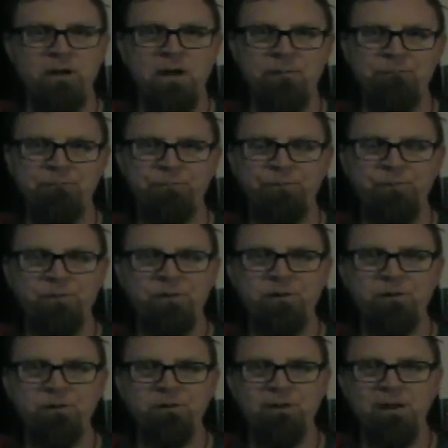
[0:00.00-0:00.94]
that
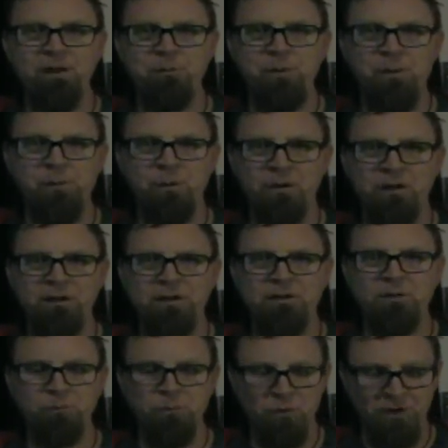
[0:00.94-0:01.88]
and letting people get
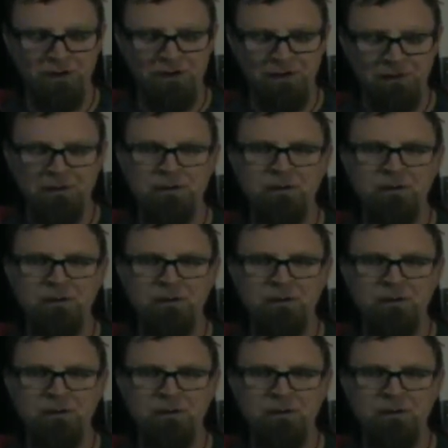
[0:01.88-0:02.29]
it in print.